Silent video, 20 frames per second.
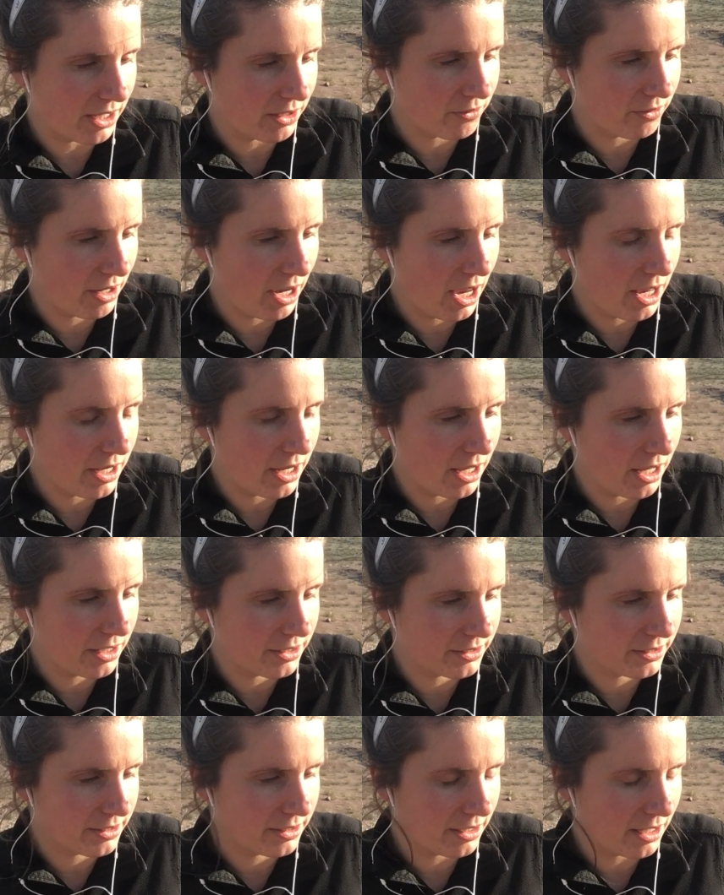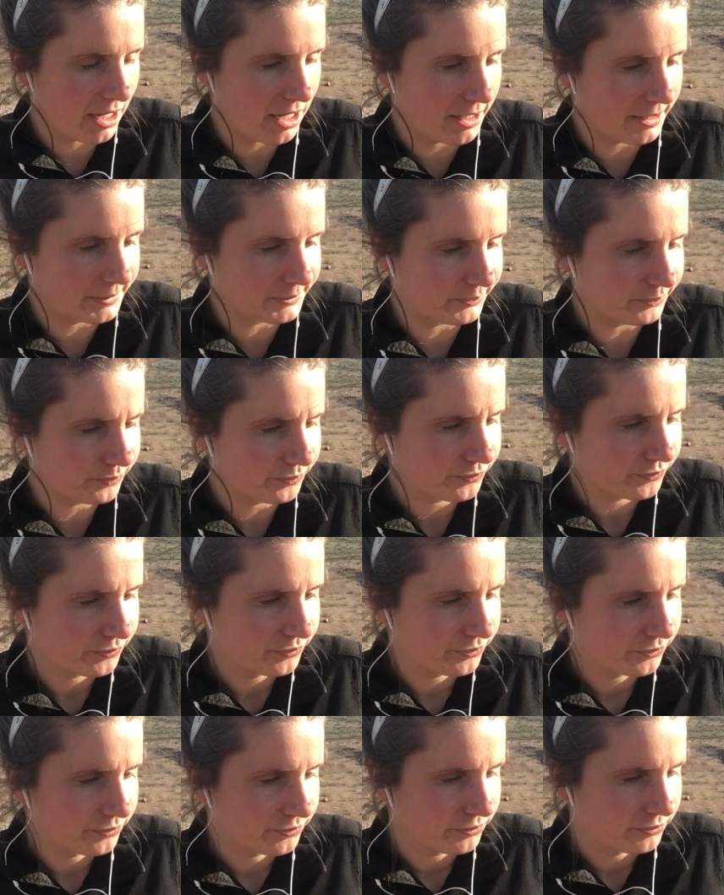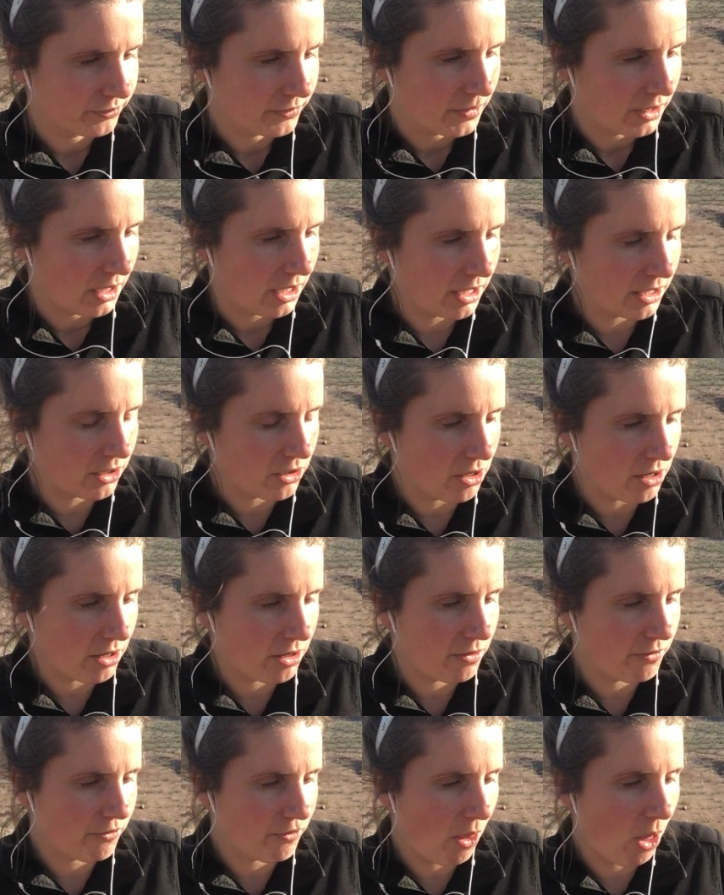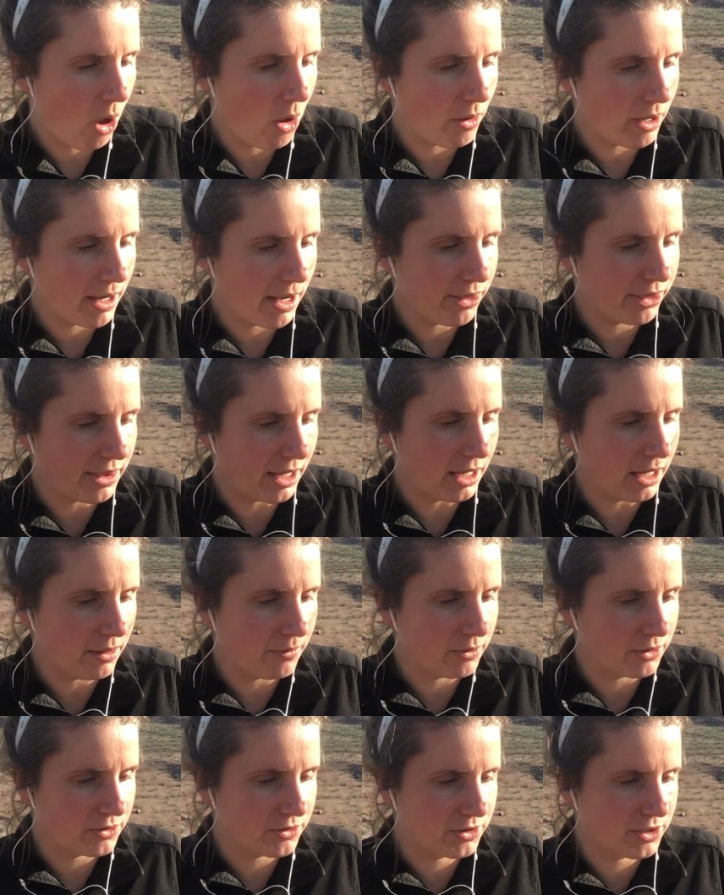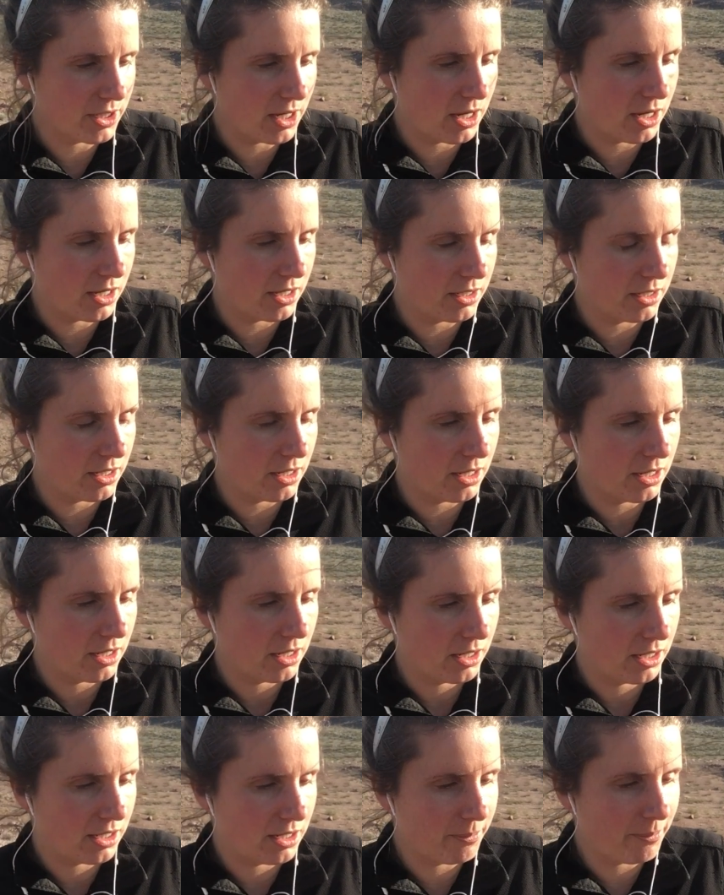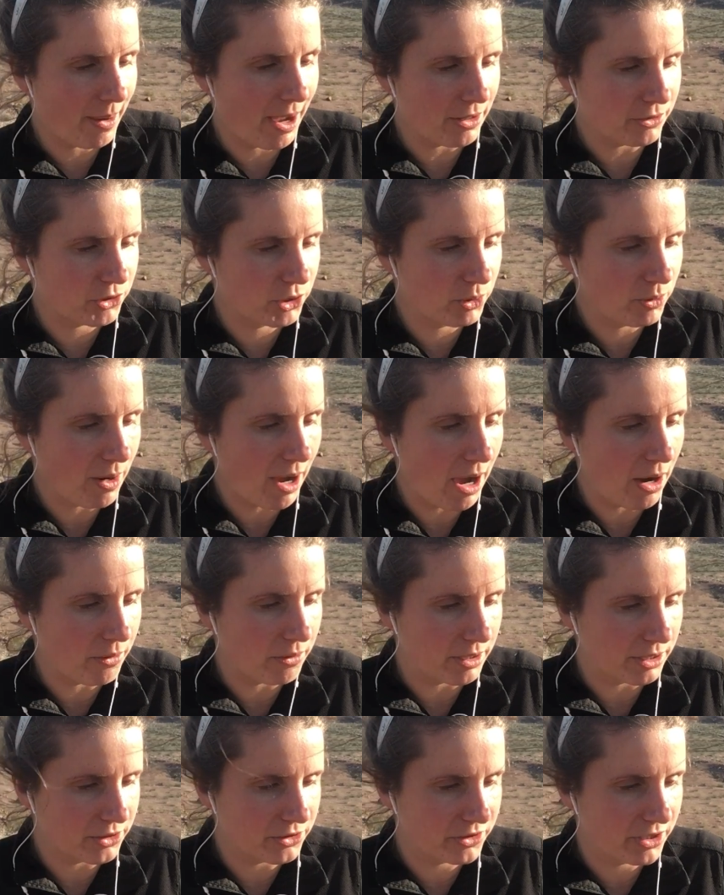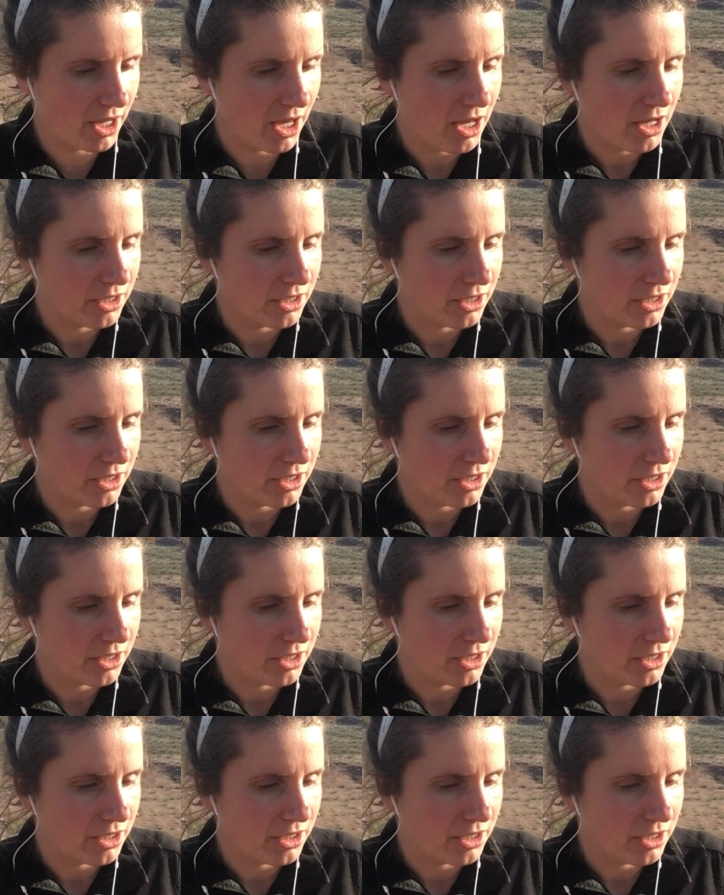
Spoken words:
I created, I got in a flow, and I think it was done in about 2 hours.